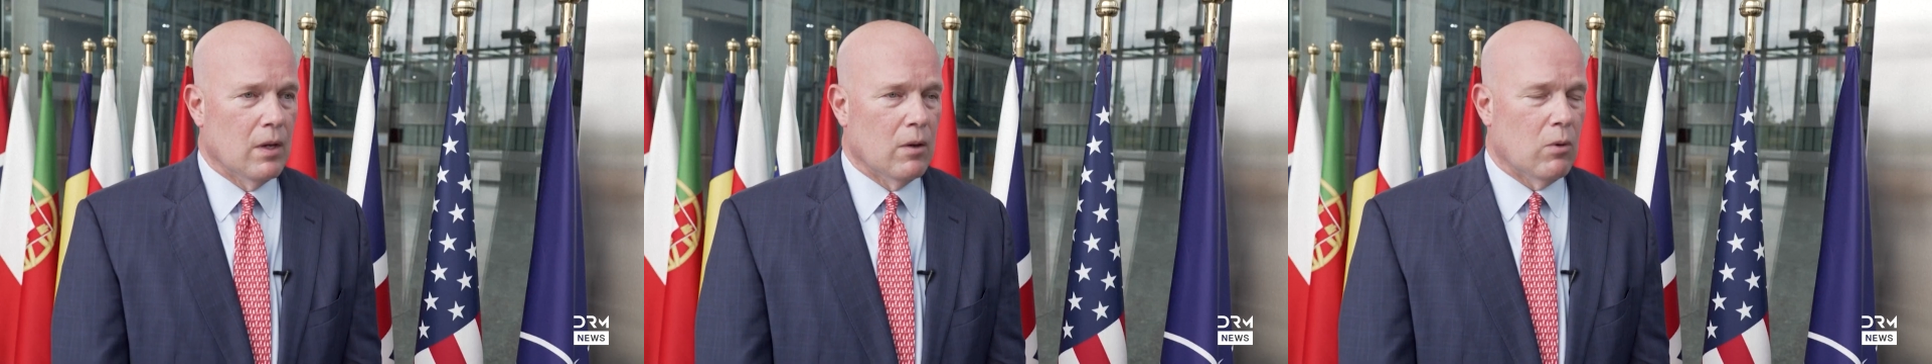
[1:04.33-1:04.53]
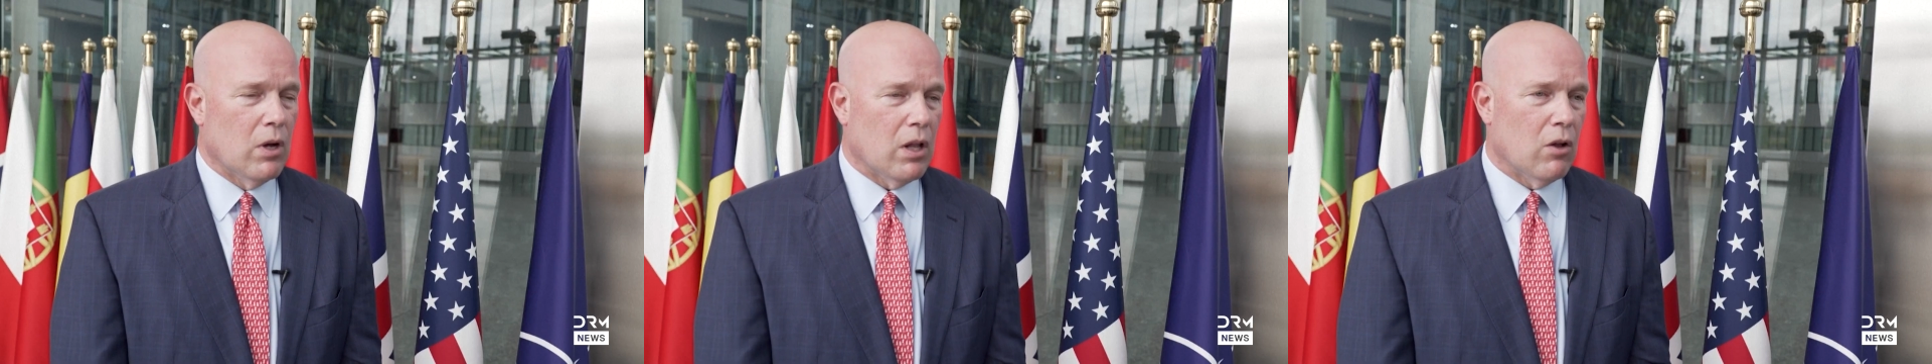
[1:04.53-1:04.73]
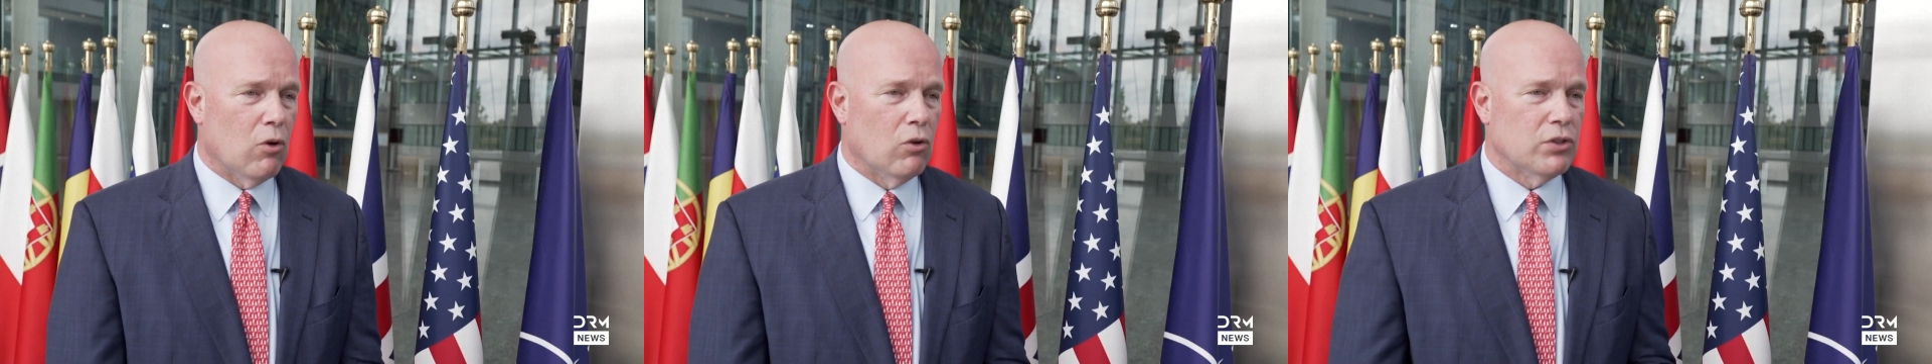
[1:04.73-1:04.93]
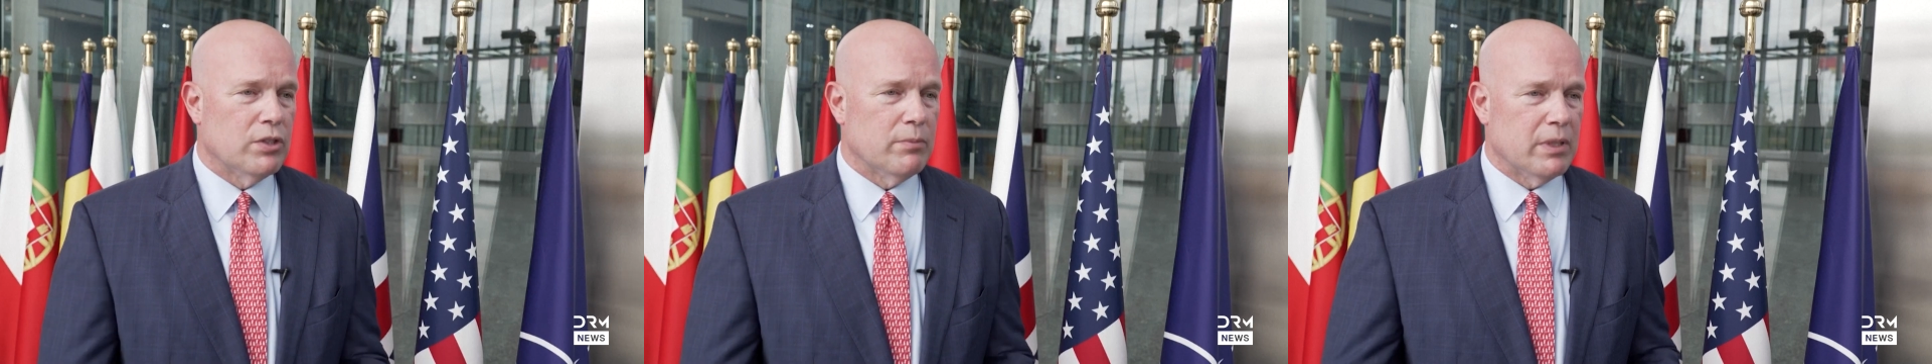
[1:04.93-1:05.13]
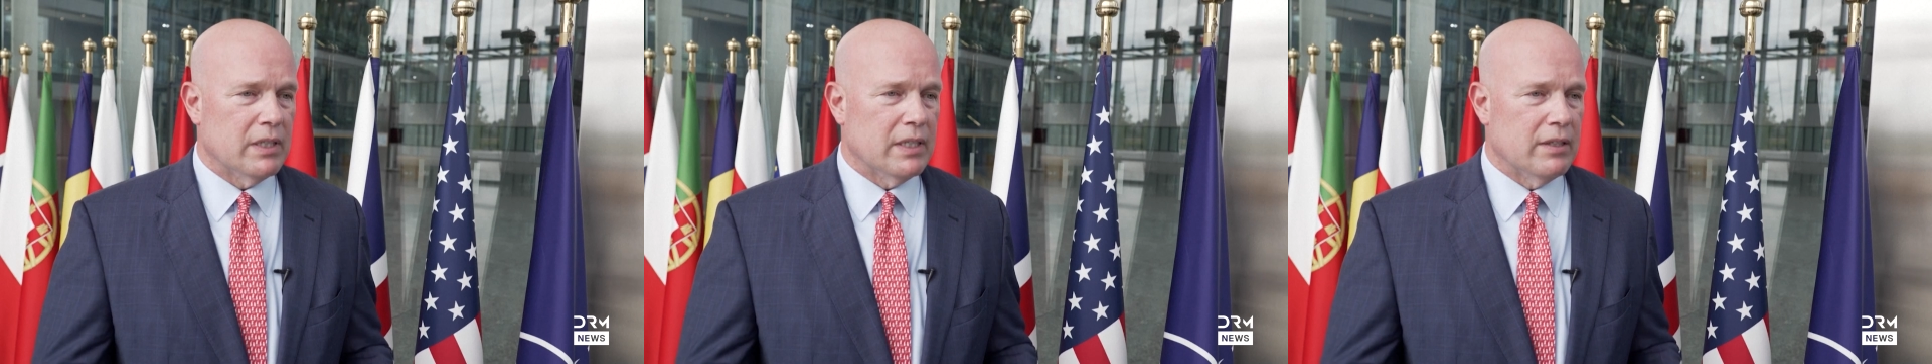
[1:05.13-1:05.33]
Well,
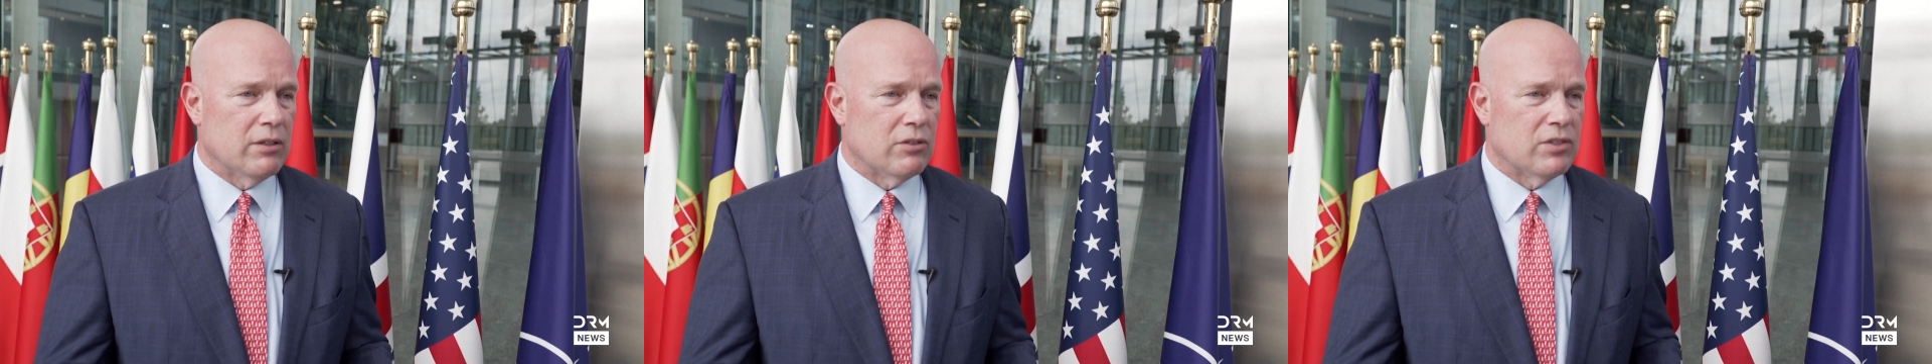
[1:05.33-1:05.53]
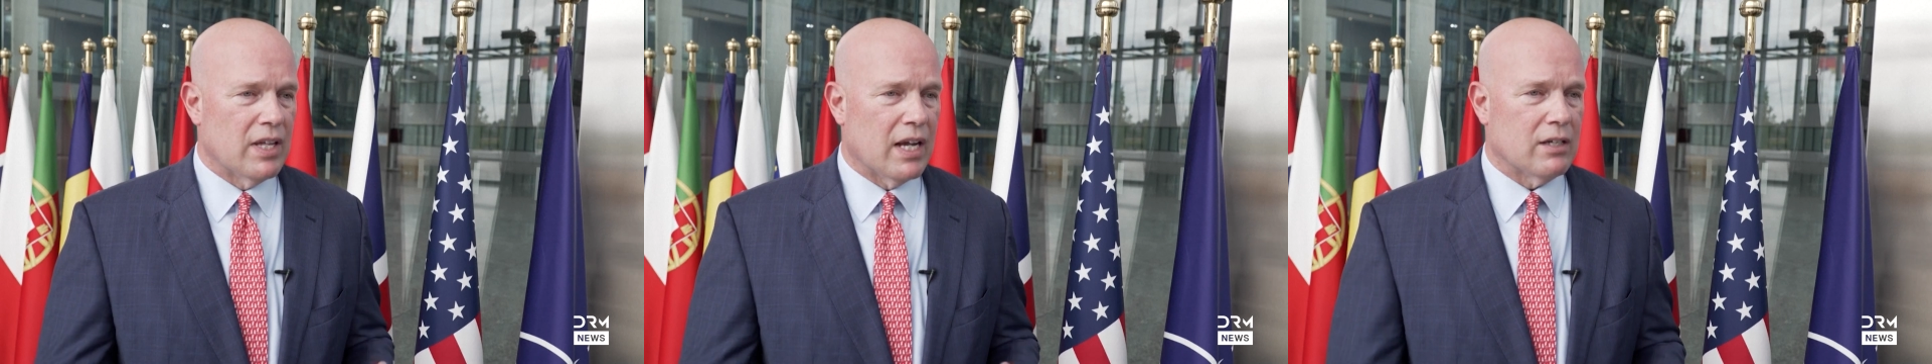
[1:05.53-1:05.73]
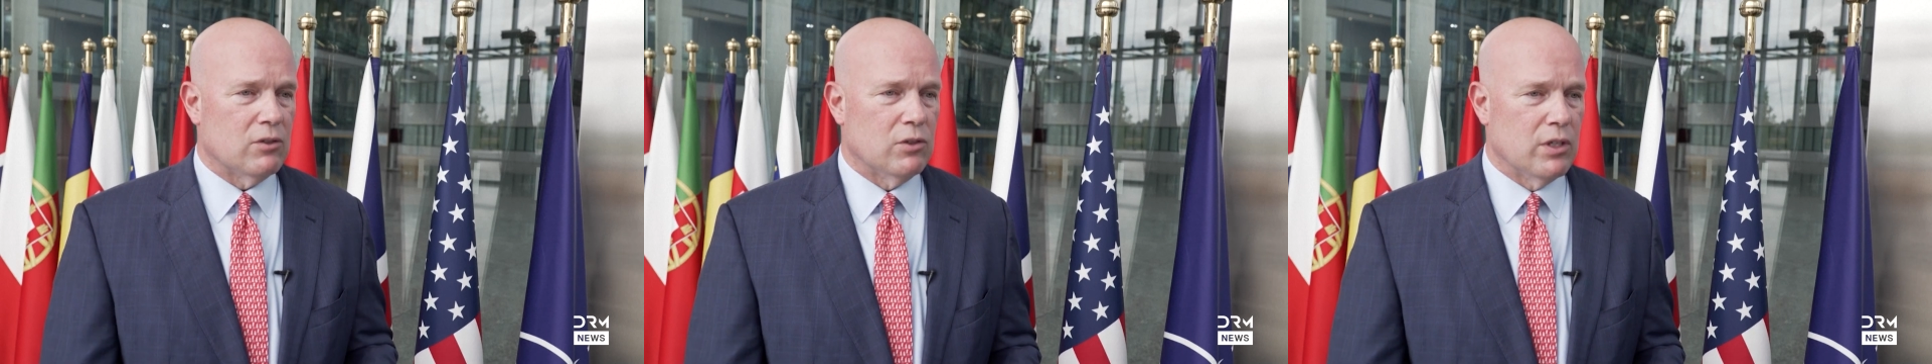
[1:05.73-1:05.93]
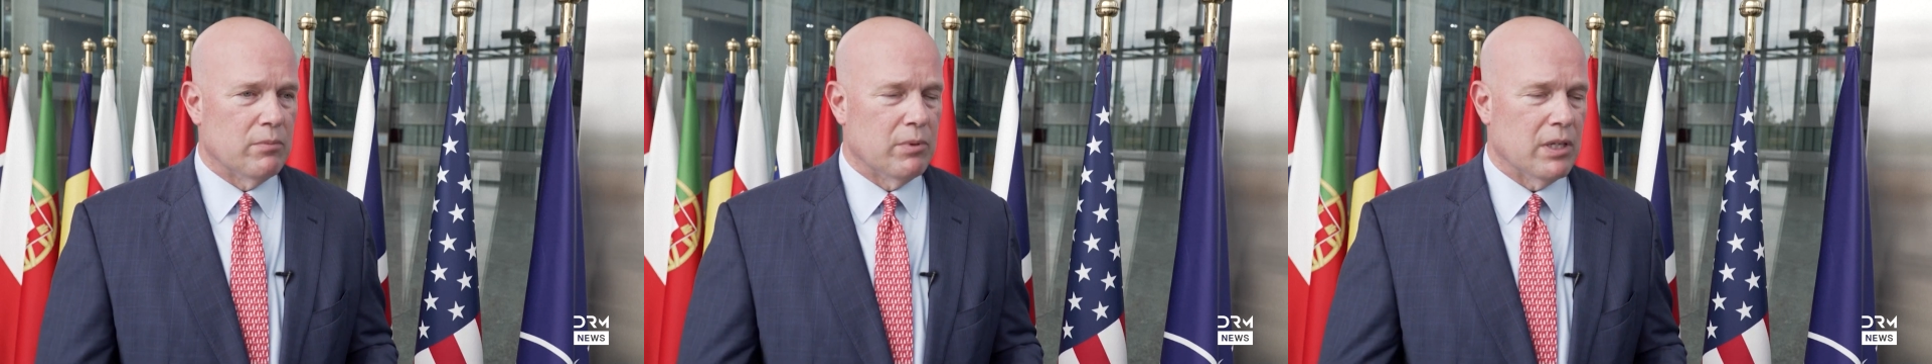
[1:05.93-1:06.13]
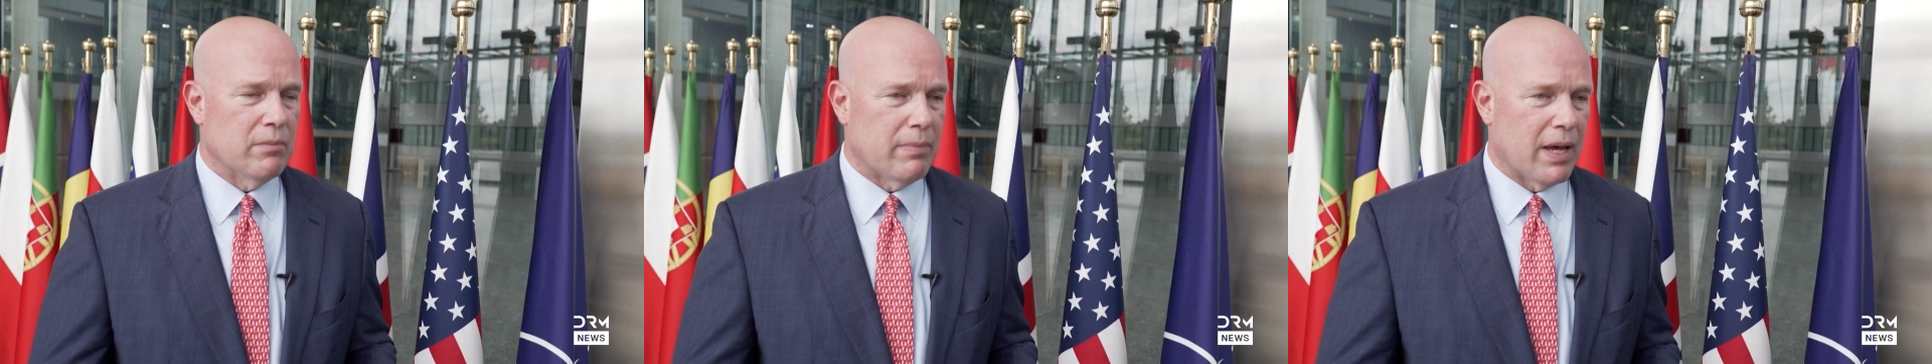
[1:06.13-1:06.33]
ultimately, there's not going to
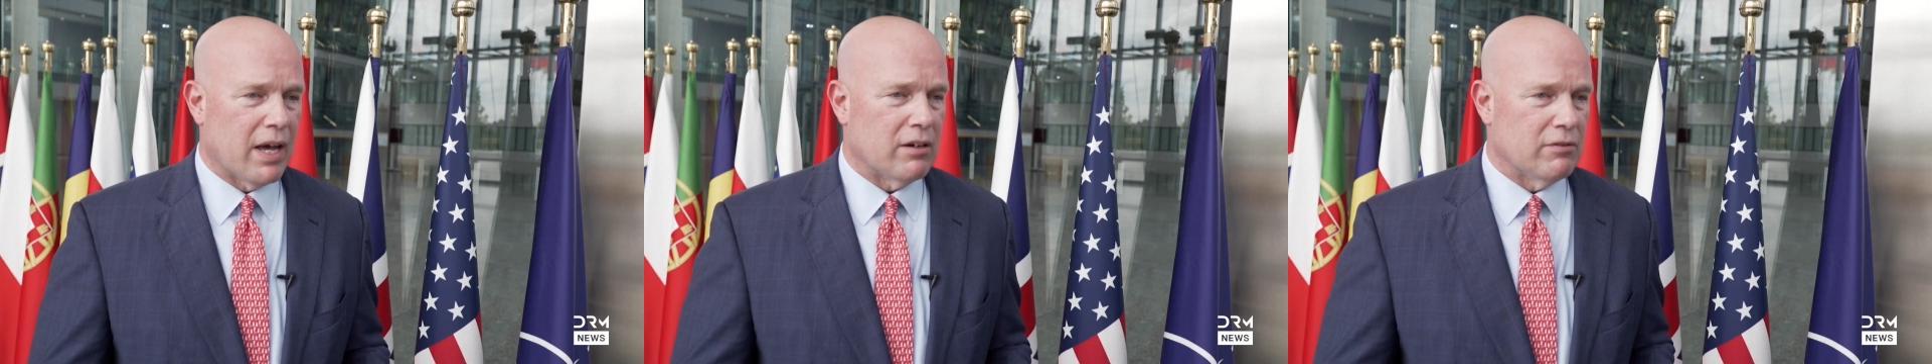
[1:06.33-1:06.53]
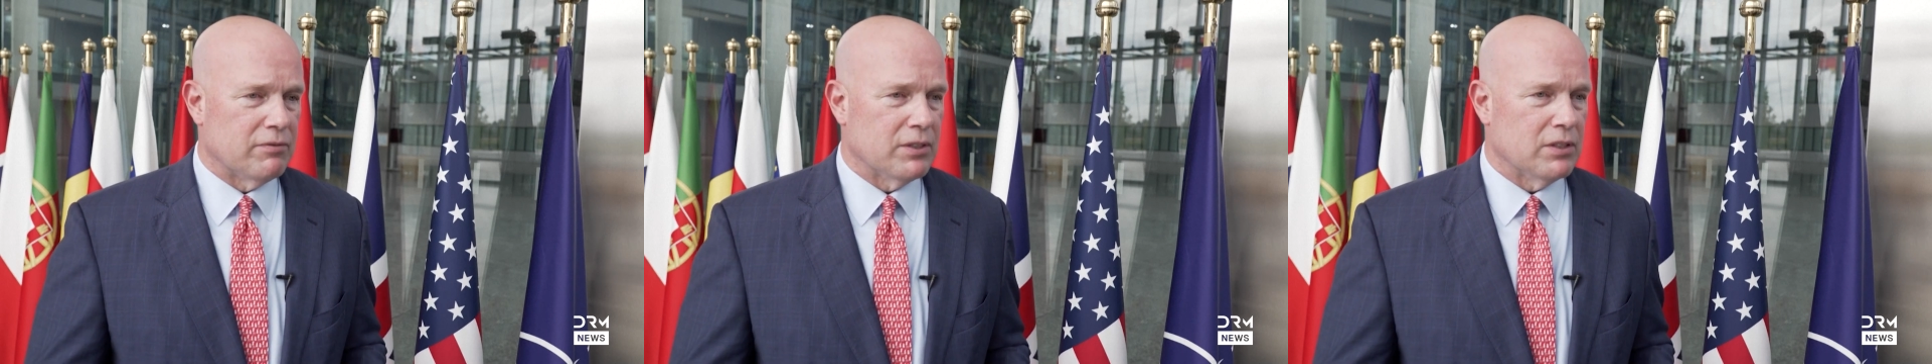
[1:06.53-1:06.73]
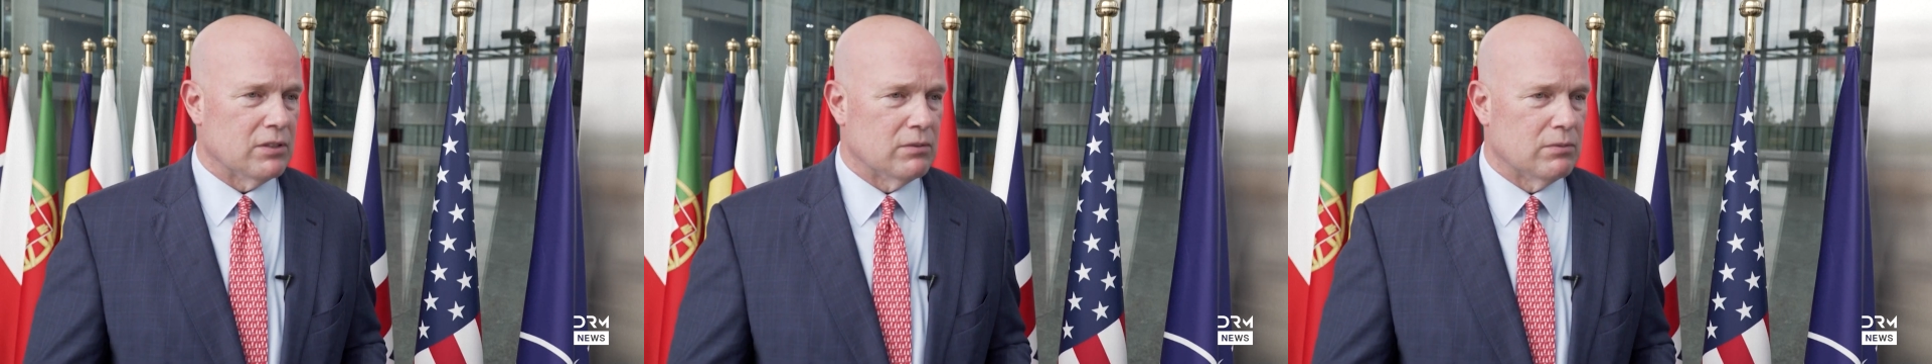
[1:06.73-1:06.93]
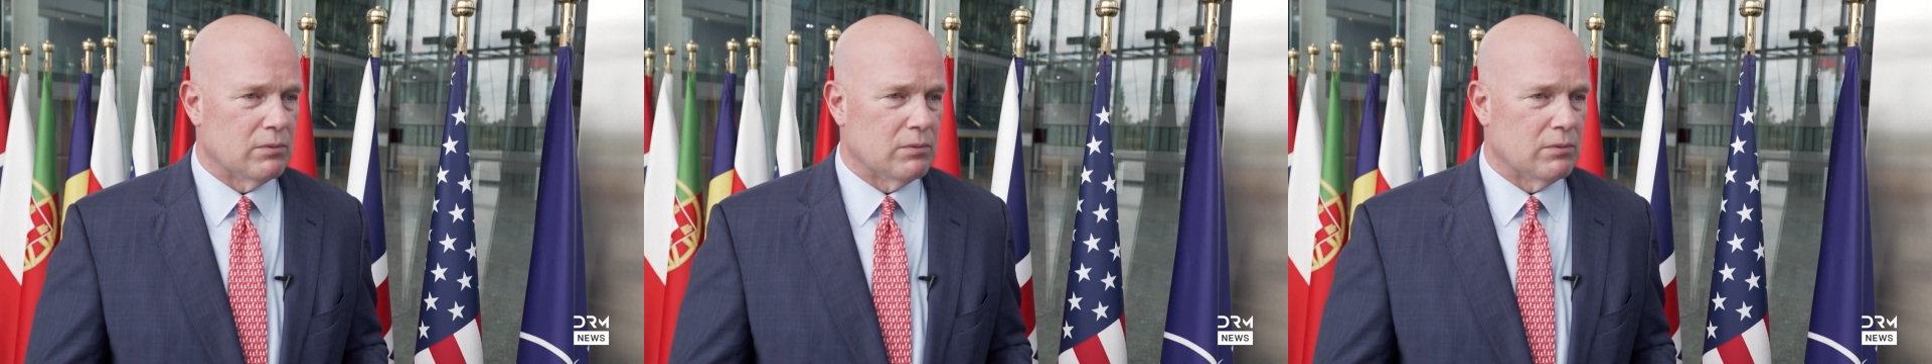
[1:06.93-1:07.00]
be a battlefield